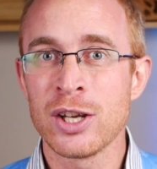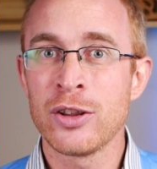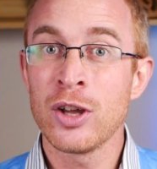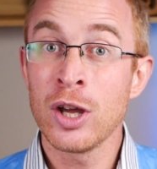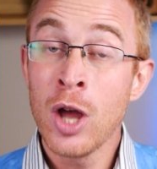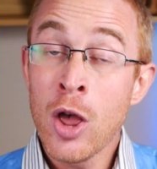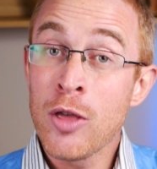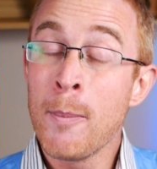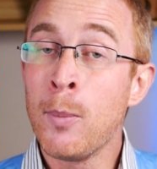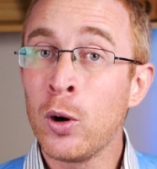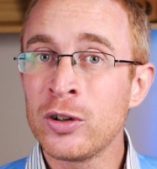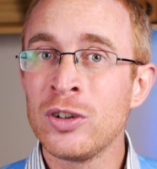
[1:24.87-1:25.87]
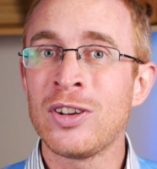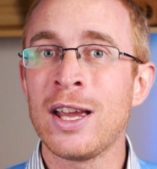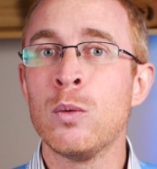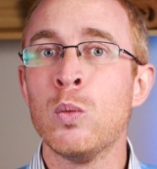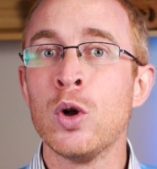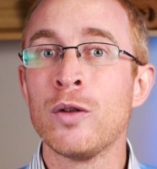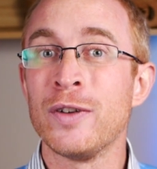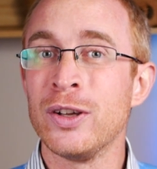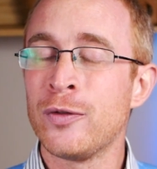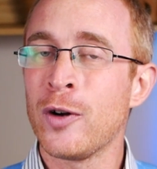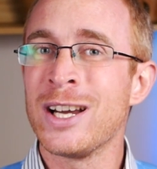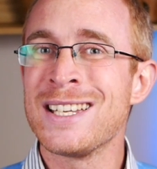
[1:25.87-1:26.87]
So the modern day wolf
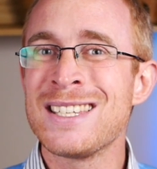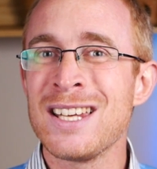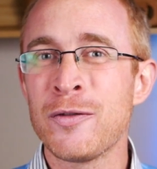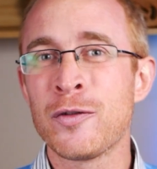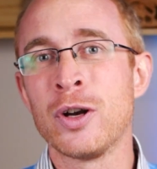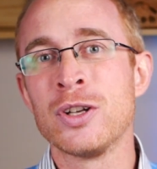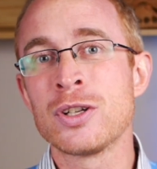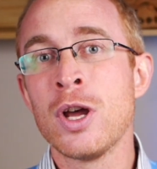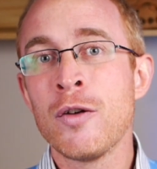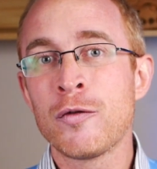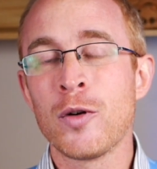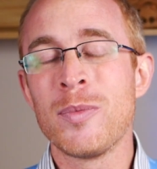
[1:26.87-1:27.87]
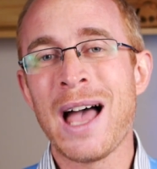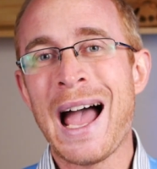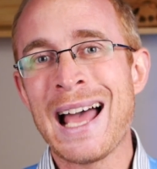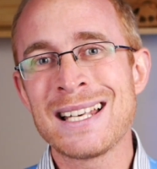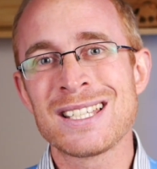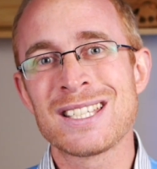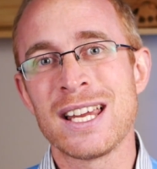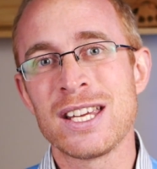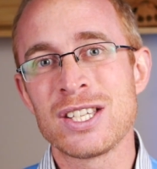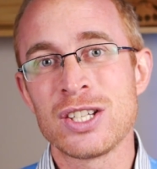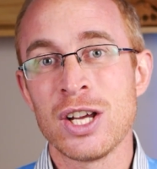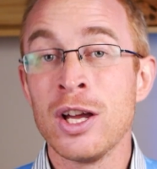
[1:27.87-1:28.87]
is very different from the
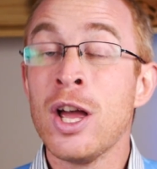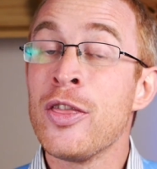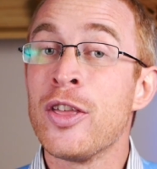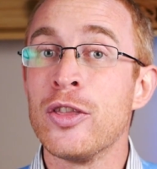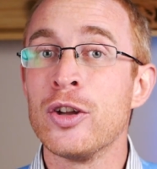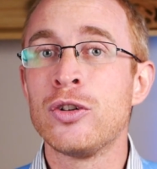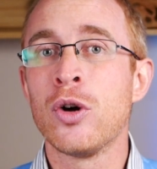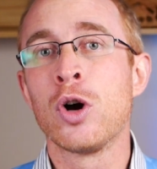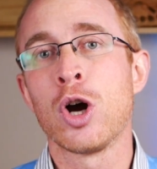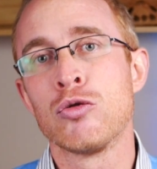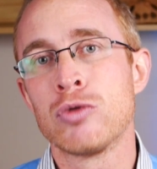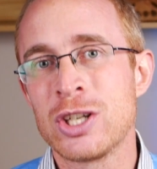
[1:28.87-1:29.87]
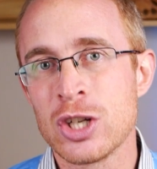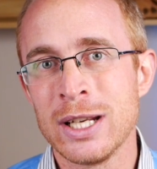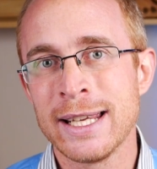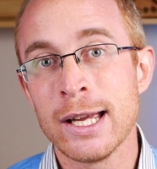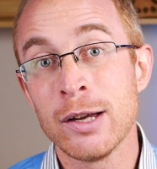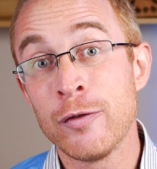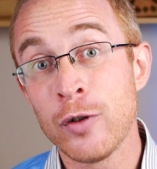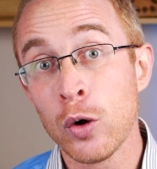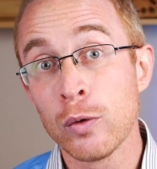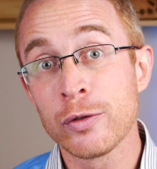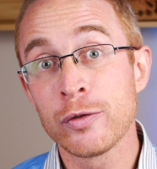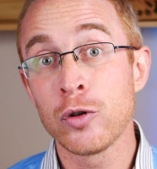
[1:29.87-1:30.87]
ancestor that the dog originally
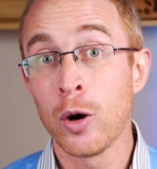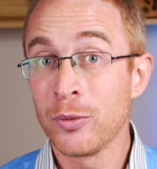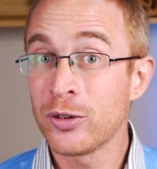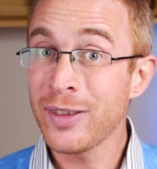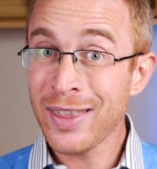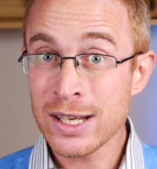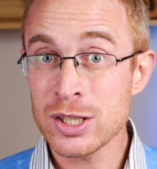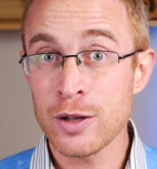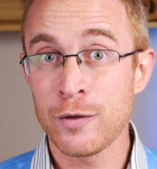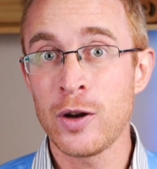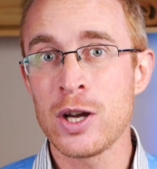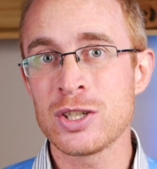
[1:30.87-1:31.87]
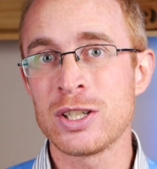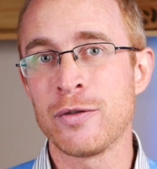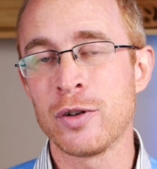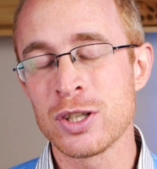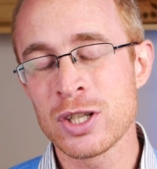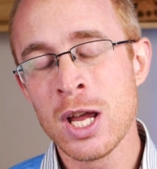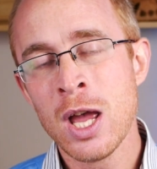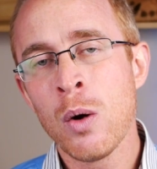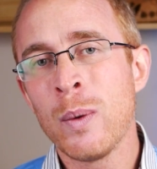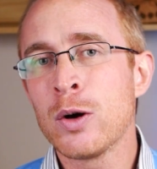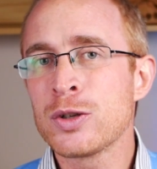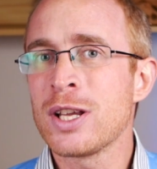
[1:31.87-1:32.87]
evolved from. So that's the first difference.
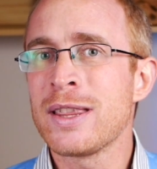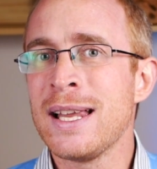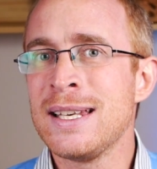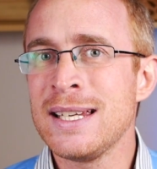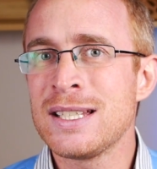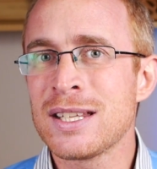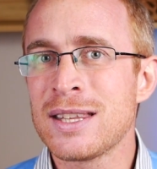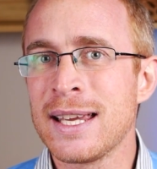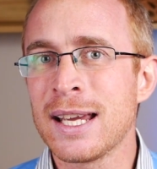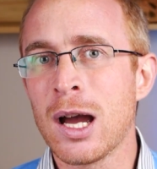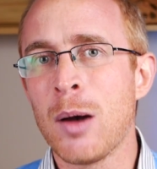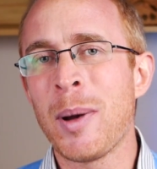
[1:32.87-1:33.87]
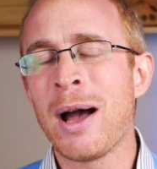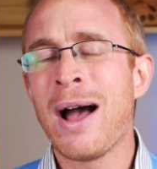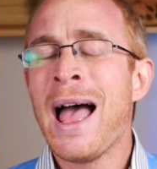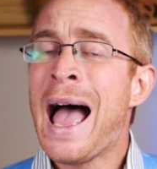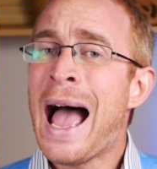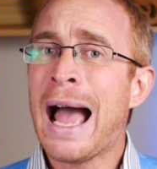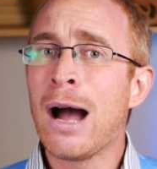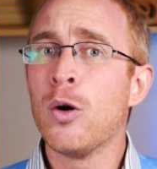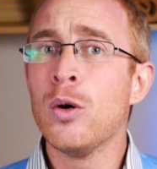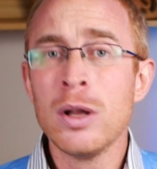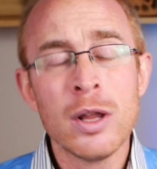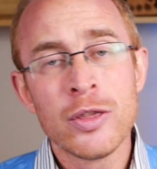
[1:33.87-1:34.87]
We also then need to think about
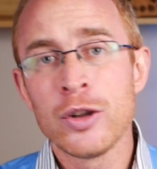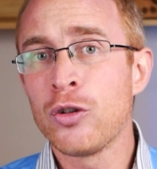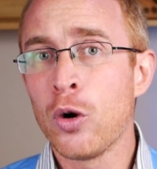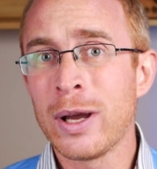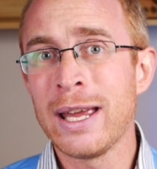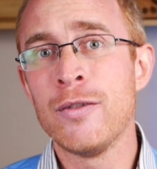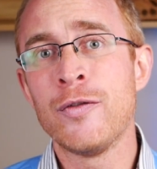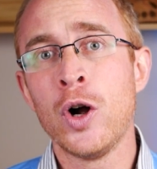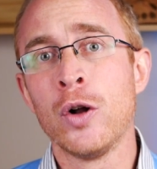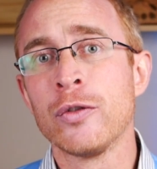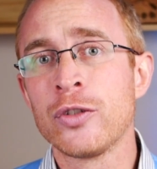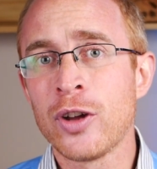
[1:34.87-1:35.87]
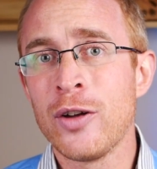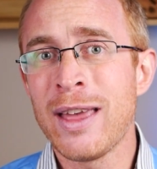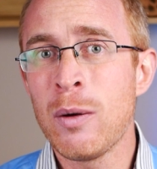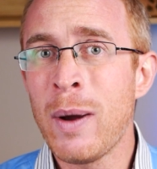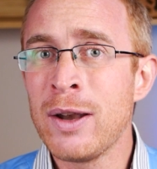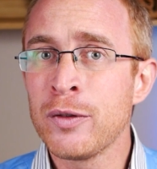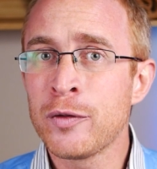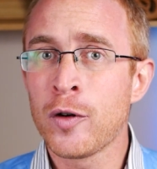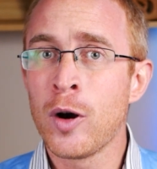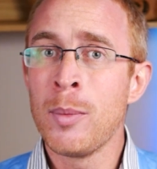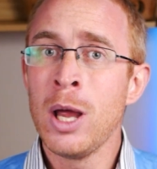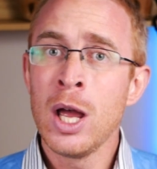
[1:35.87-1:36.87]
how the dog evolved. So they went
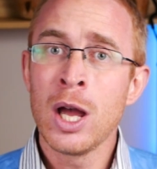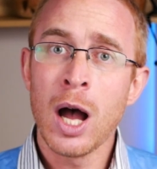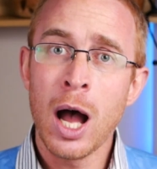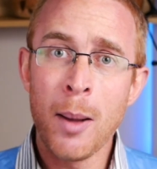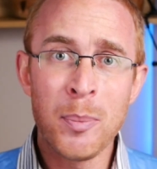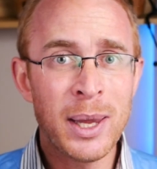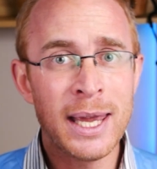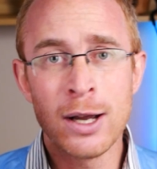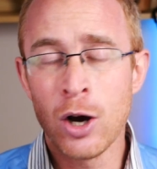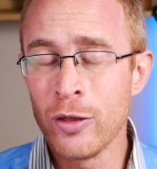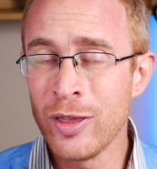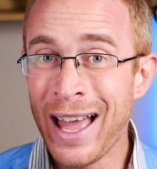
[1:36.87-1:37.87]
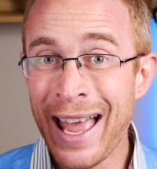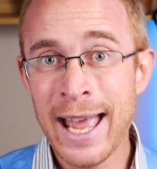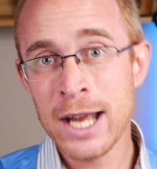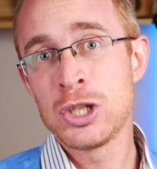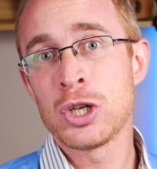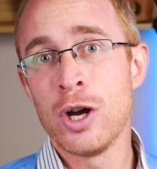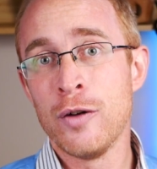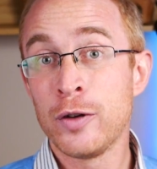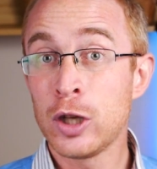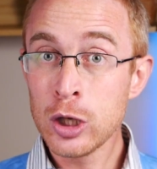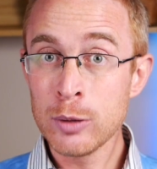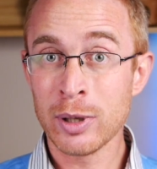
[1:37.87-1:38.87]
from being on the edge of
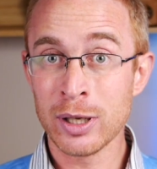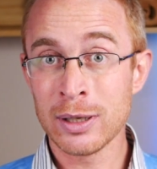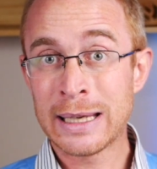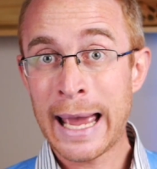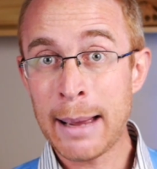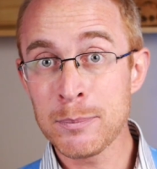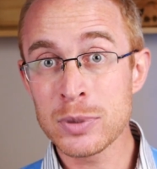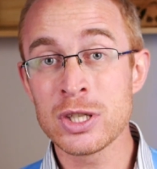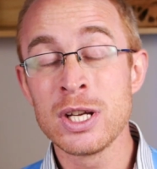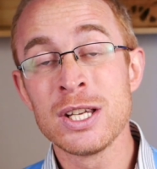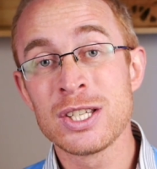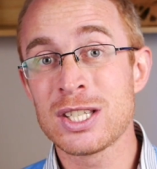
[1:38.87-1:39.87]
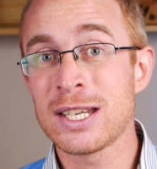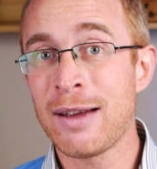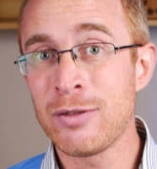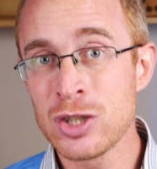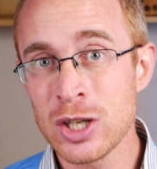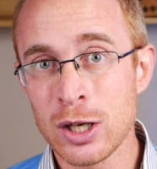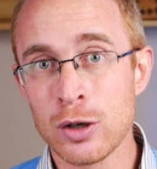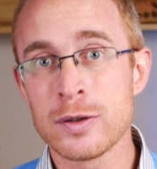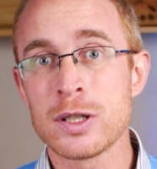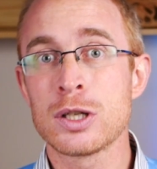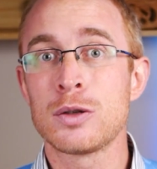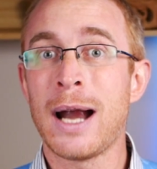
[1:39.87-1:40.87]
human camps, scavenging
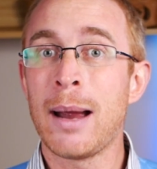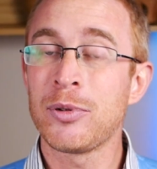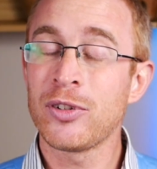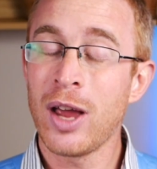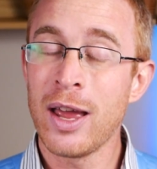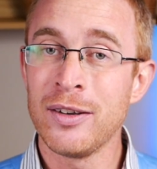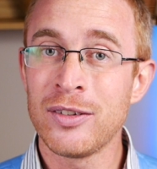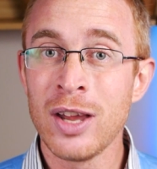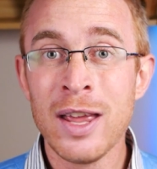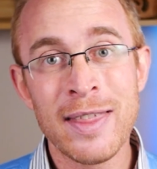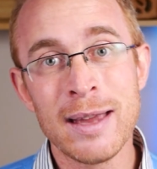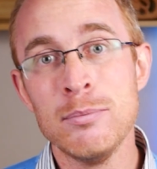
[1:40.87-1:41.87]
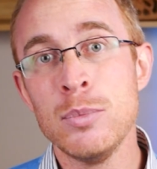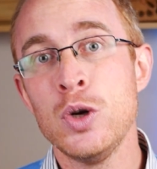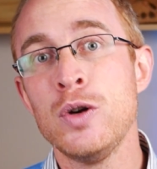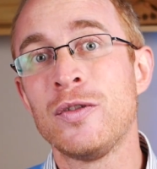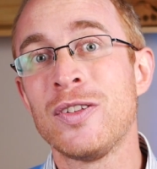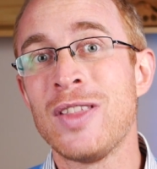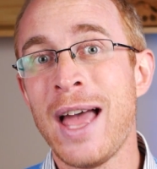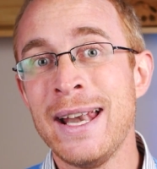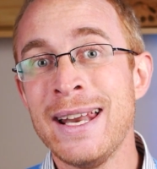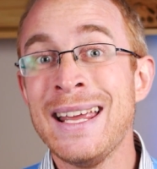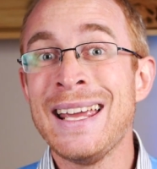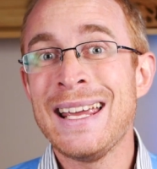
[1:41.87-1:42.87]
off scraps, and they moved
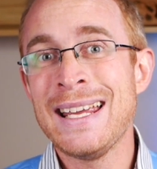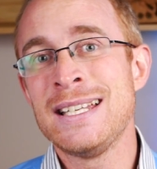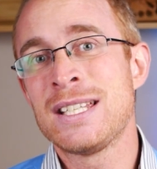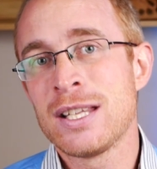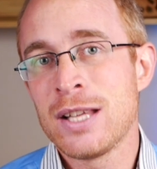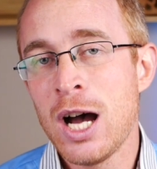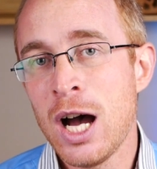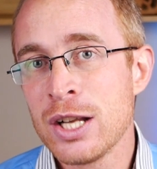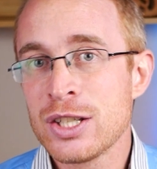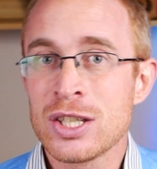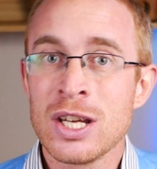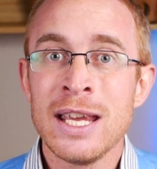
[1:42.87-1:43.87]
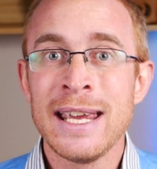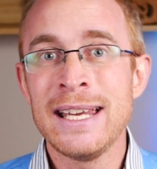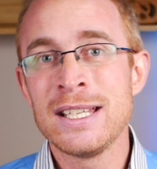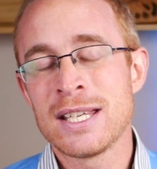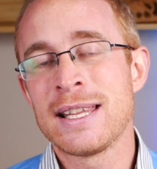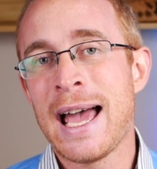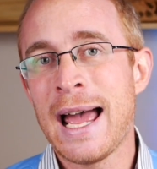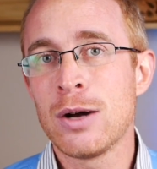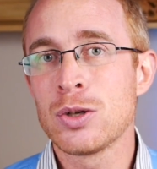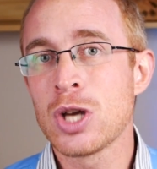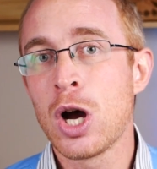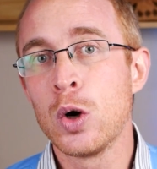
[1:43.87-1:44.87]
then into the huts, into the
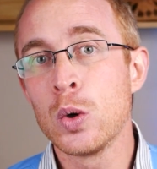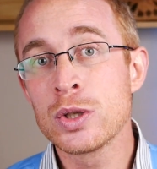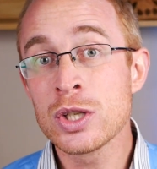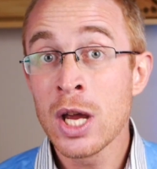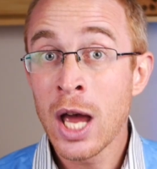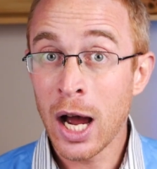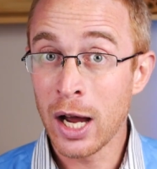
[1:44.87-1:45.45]
households.